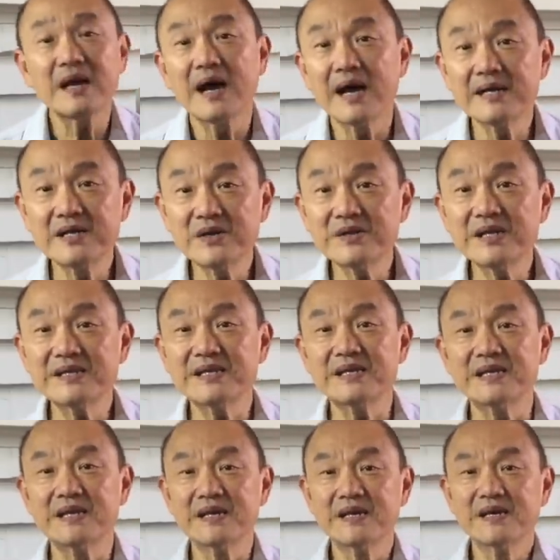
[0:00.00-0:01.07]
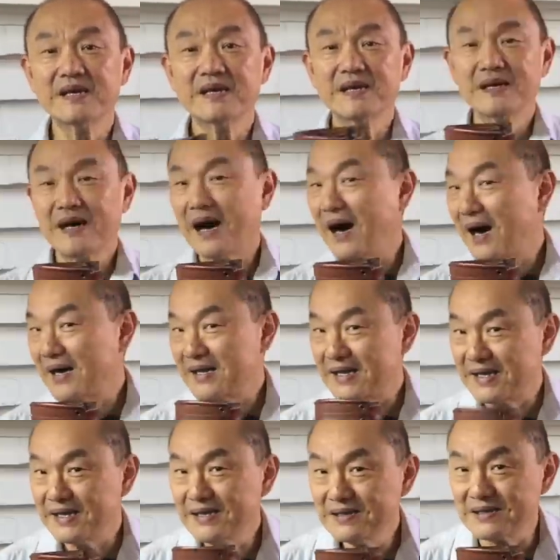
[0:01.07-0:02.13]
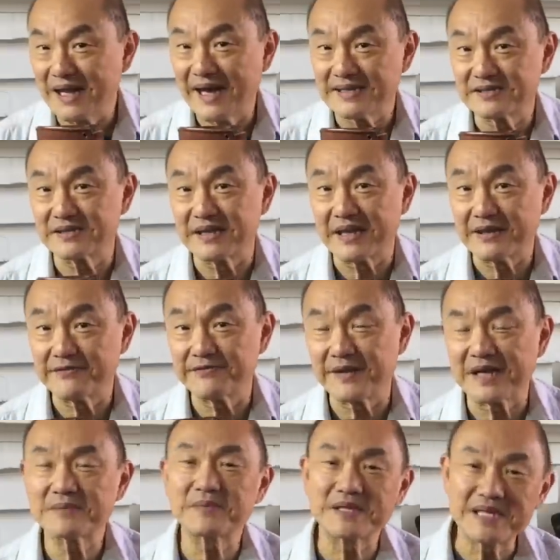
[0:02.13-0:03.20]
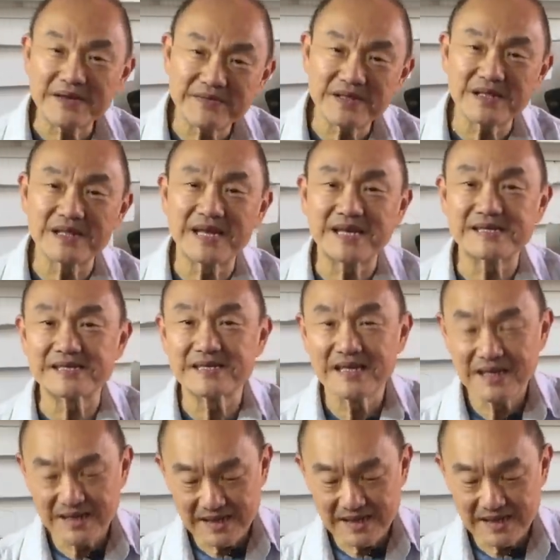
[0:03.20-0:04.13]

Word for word: I know that the high heel adds to the effect, but nevertheless,